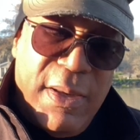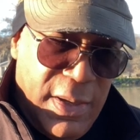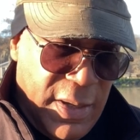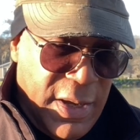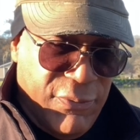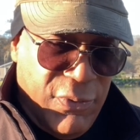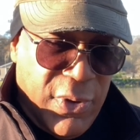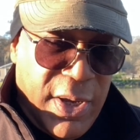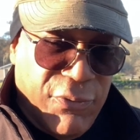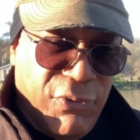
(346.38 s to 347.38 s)
If you've
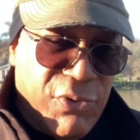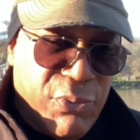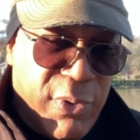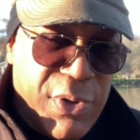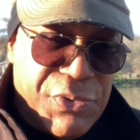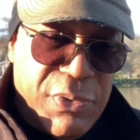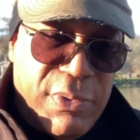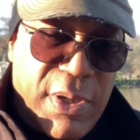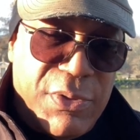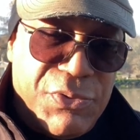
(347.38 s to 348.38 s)
got a situation
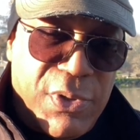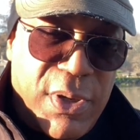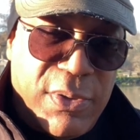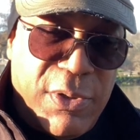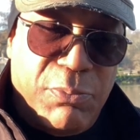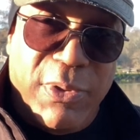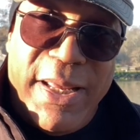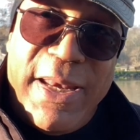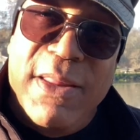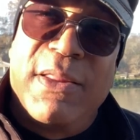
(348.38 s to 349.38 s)
that's
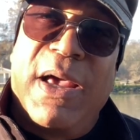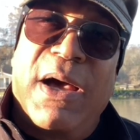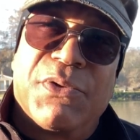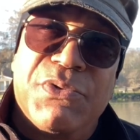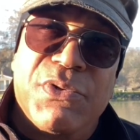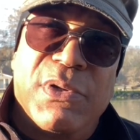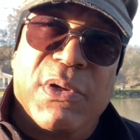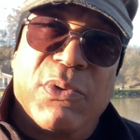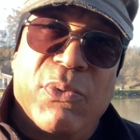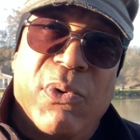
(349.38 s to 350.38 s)
depleting the oxygen
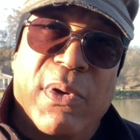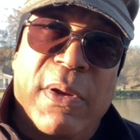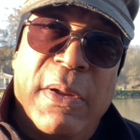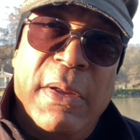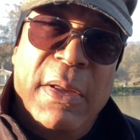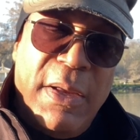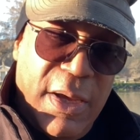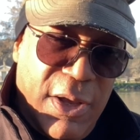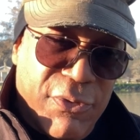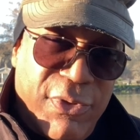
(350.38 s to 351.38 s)
in the water,
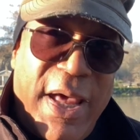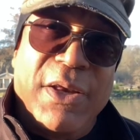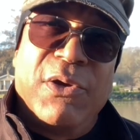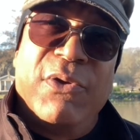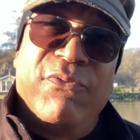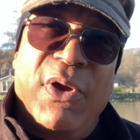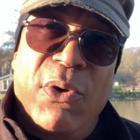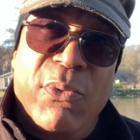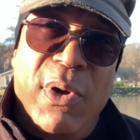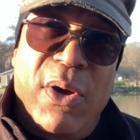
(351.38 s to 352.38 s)
that could
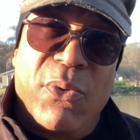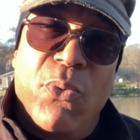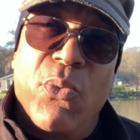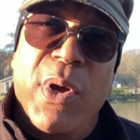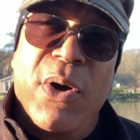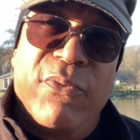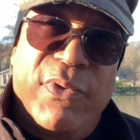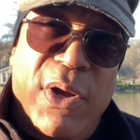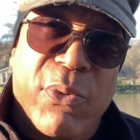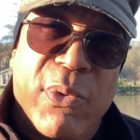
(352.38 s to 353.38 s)
will
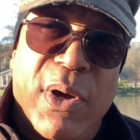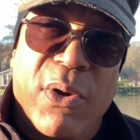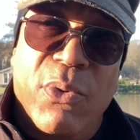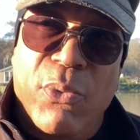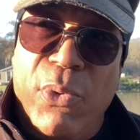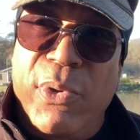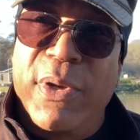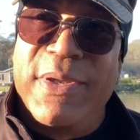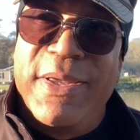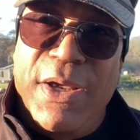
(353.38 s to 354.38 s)
very well work
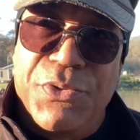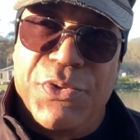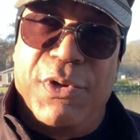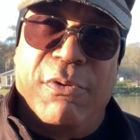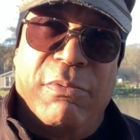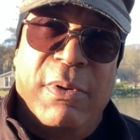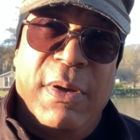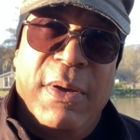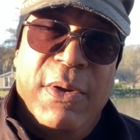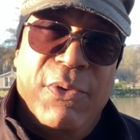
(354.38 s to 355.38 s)
against you.
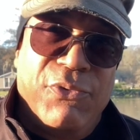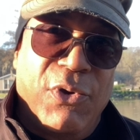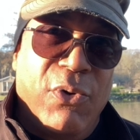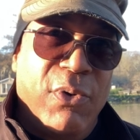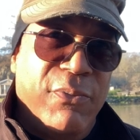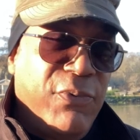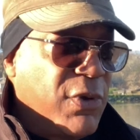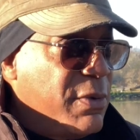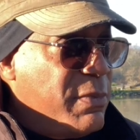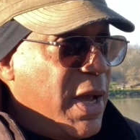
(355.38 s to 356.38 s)
So if you
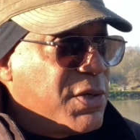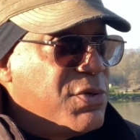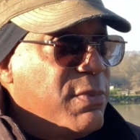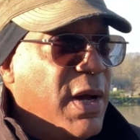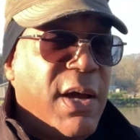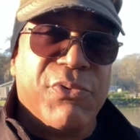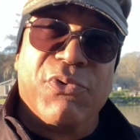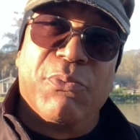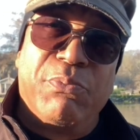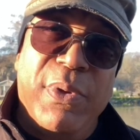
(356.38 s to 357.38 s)
can maximize
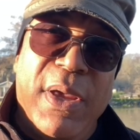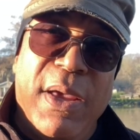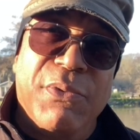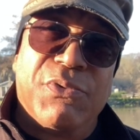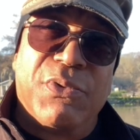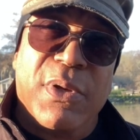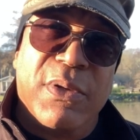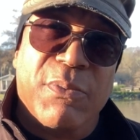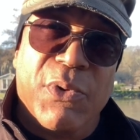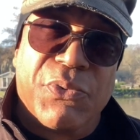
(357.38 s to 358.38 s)
your pH
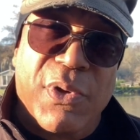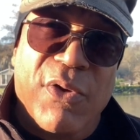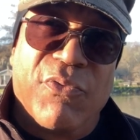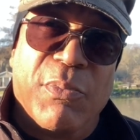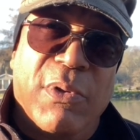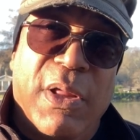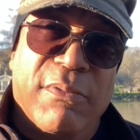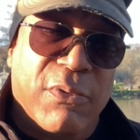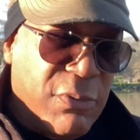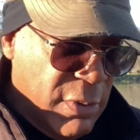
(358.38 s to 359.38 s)
in the most comfortable
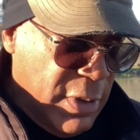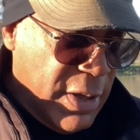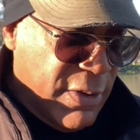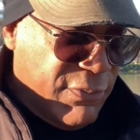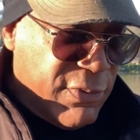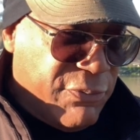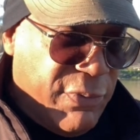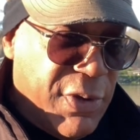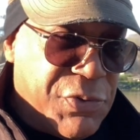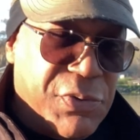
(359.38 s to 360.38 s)
level for the fish